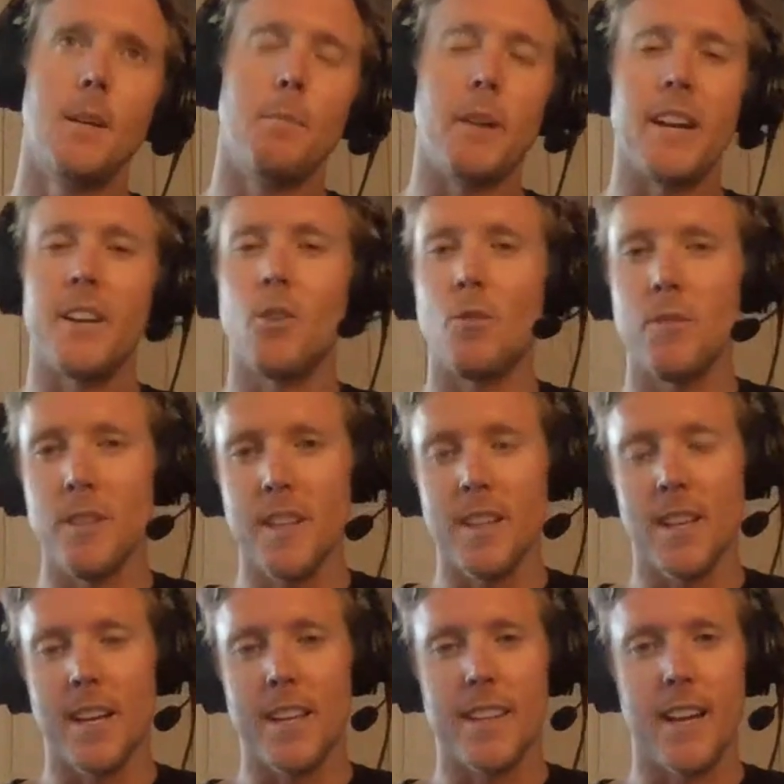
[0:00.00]
But I don't really
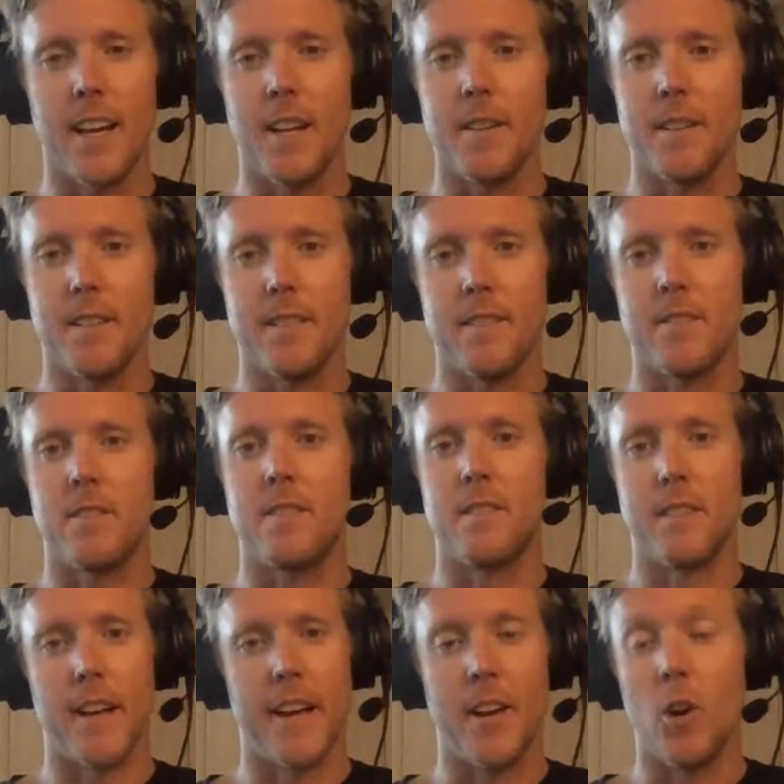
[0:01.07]
like that
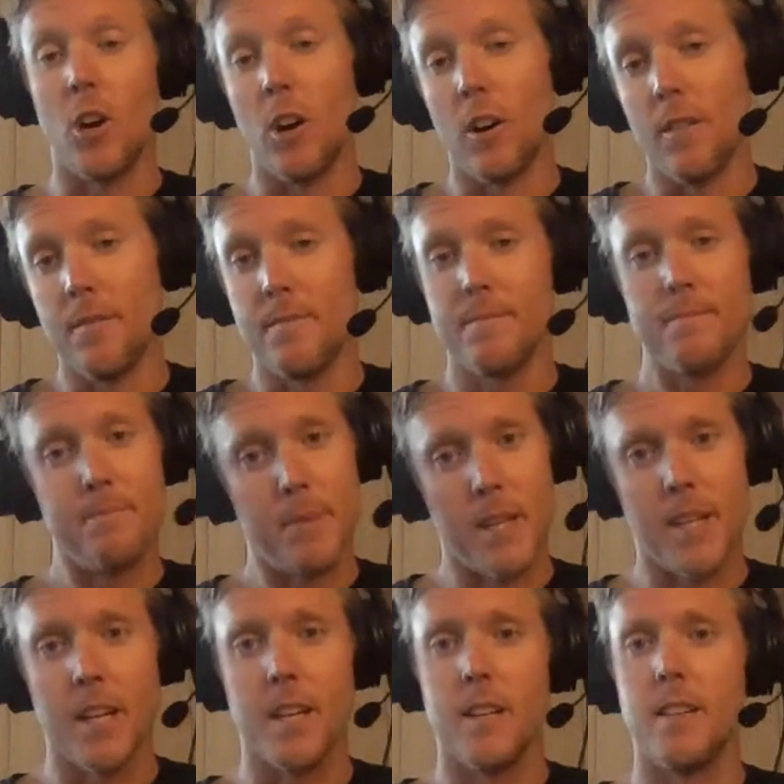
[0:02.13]
at all,
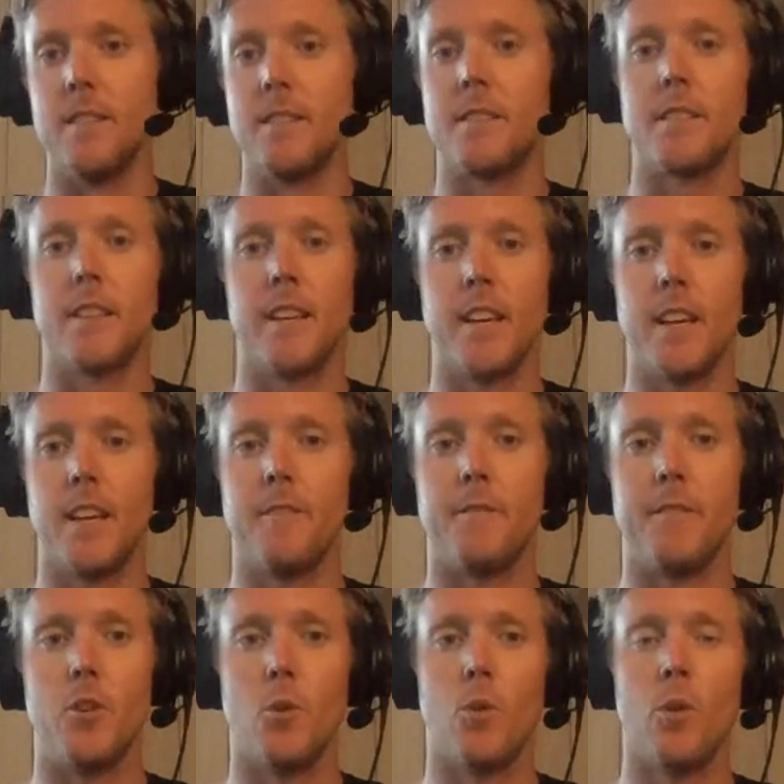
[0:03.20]
because if
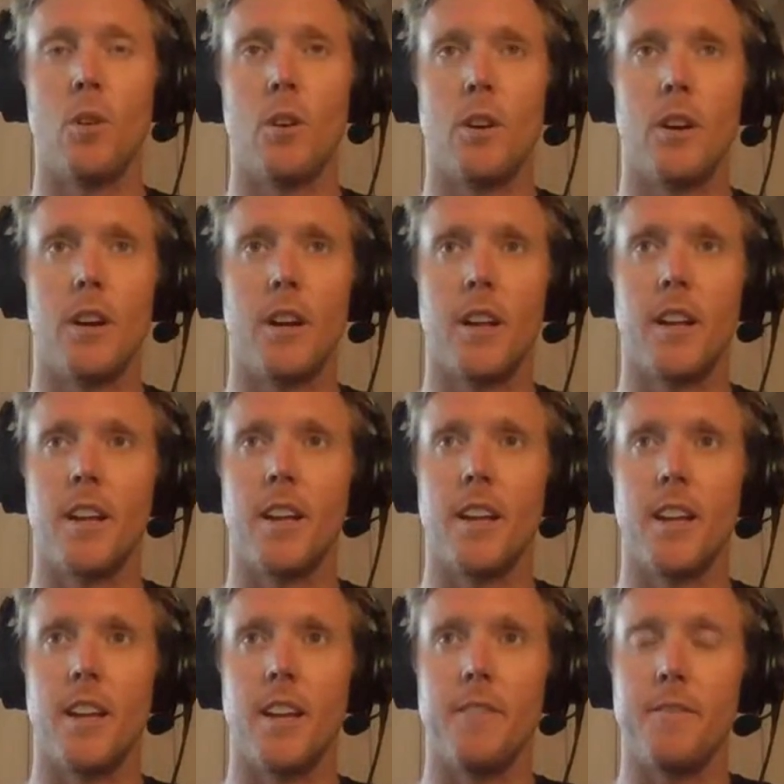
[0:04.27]
you're
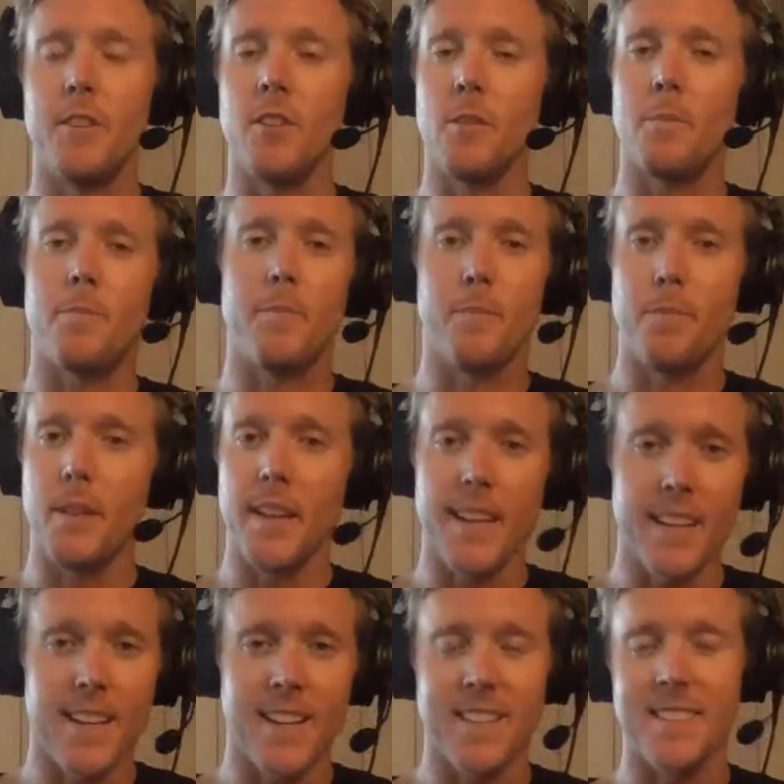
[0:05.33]

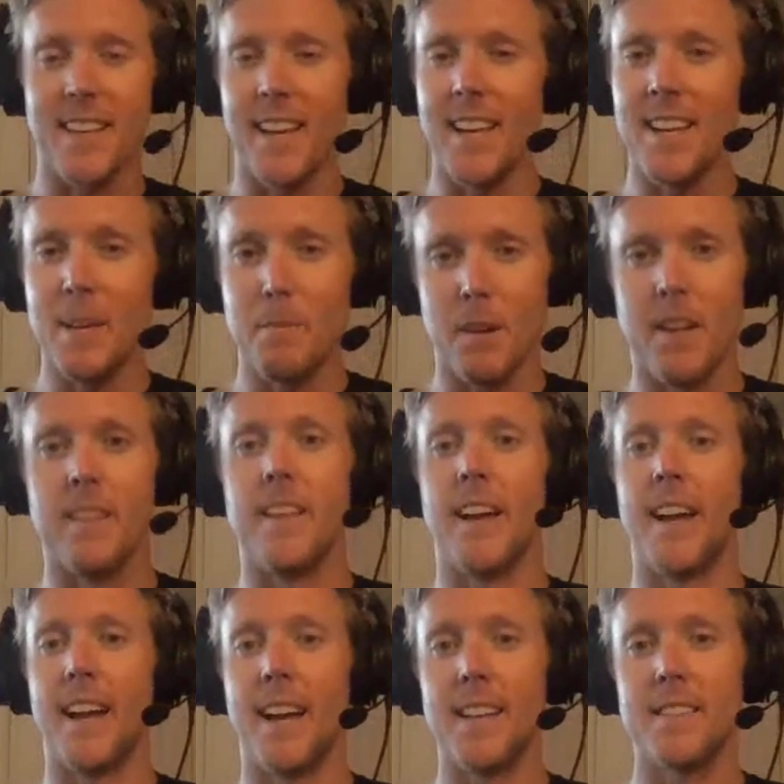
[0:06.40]
playing against anybody
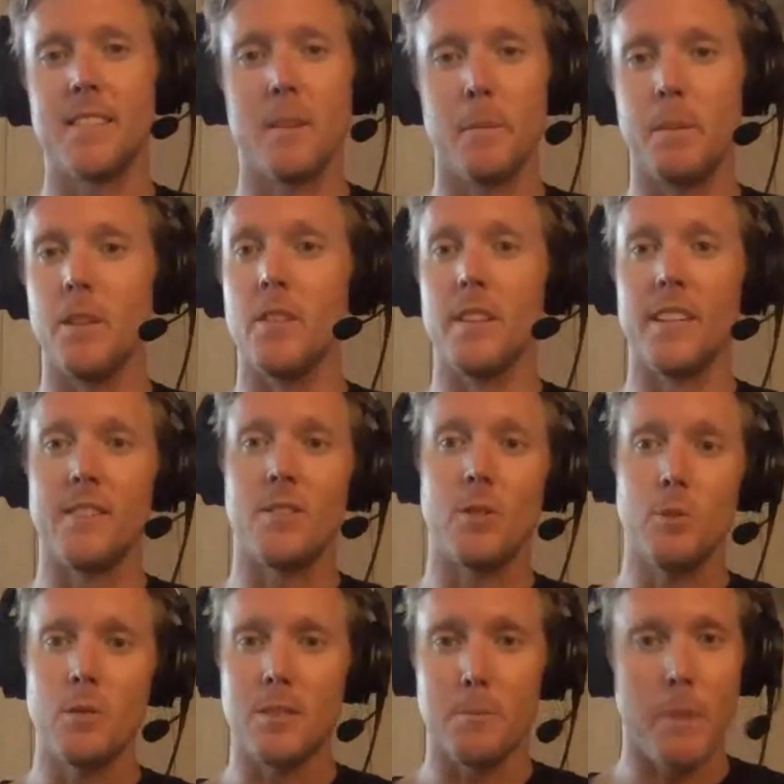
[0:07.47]
that has an ability
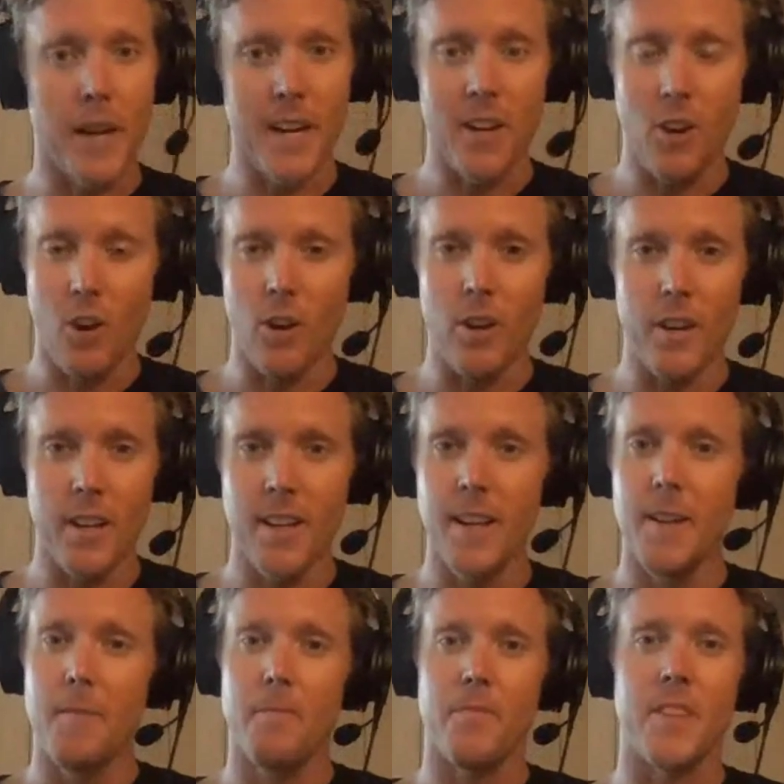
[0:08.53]
to spike hard,
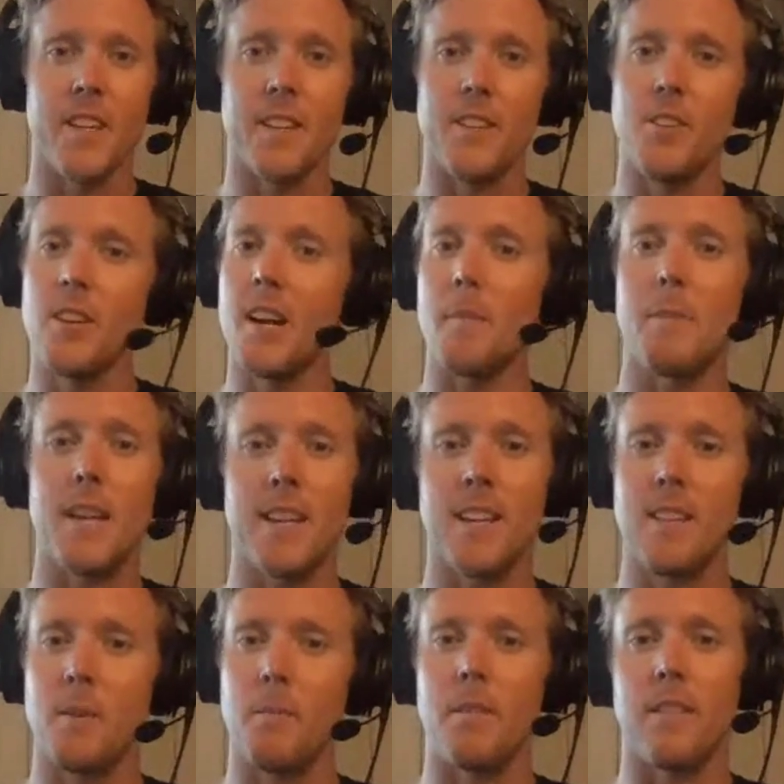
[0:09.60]
then you're not
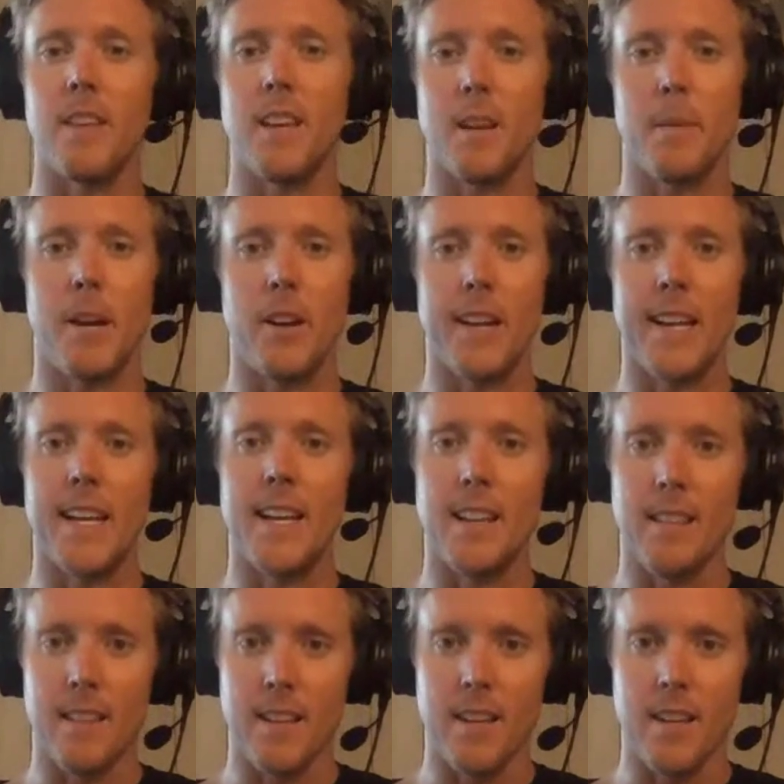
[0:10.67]
making them think about
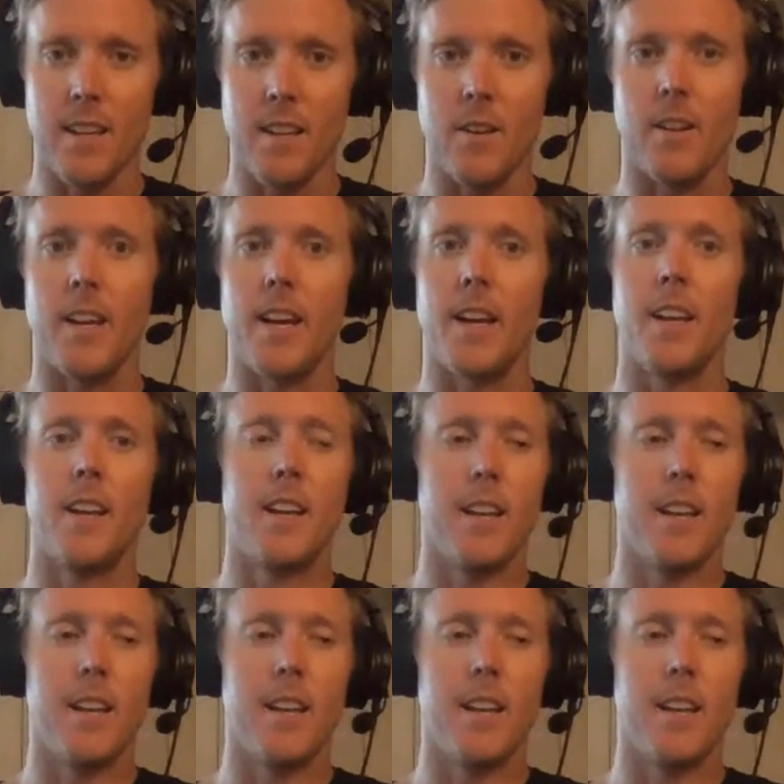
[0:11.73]
anything, okay?